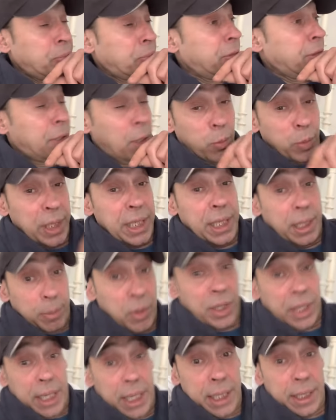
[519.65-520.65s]
You know, when he hit him
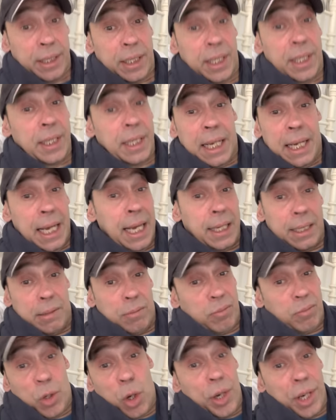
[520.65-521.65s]
on the head
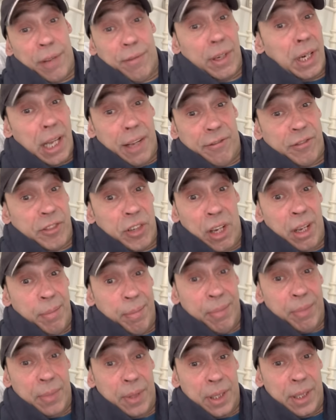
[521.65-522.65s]
and got another life
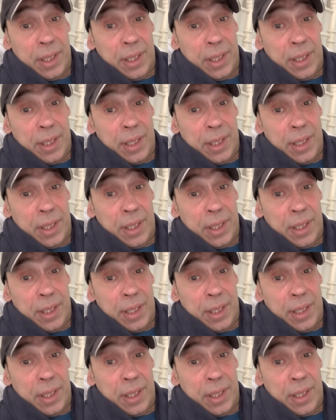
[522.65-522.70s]
term.